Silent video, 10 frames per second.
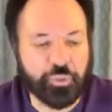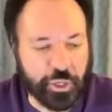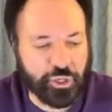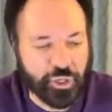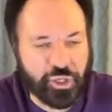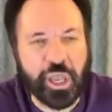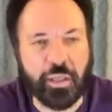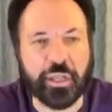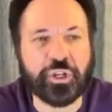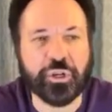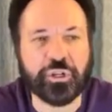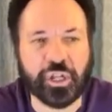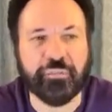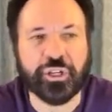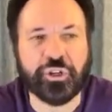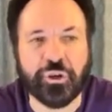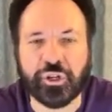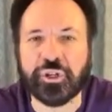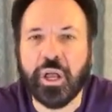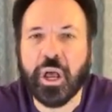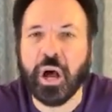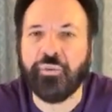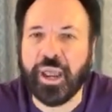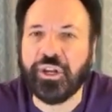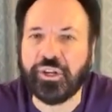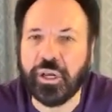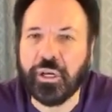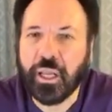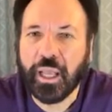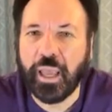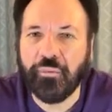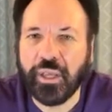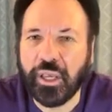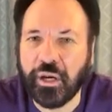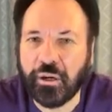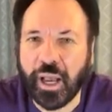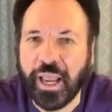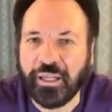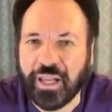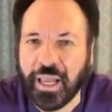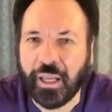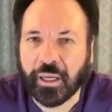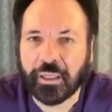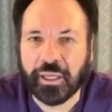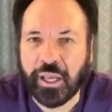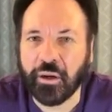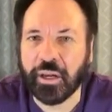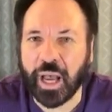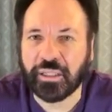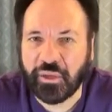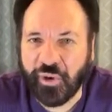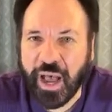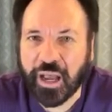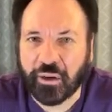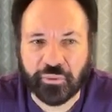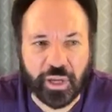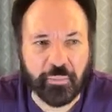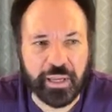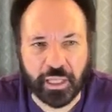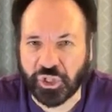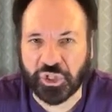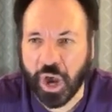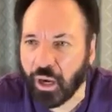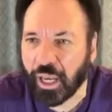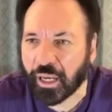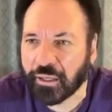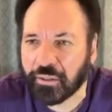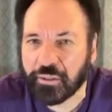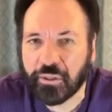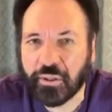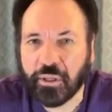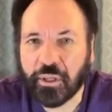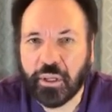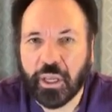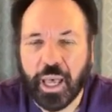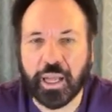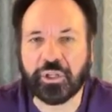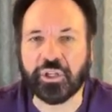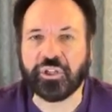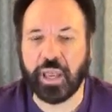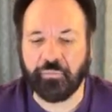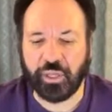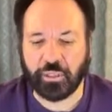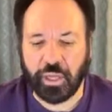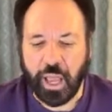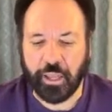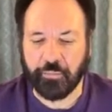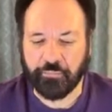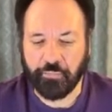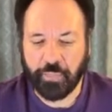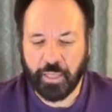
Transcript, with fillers: is what you see in the church, seven churches of Asia in the year AD, the year 95. I mean, it's shocking. And it's the same thing today.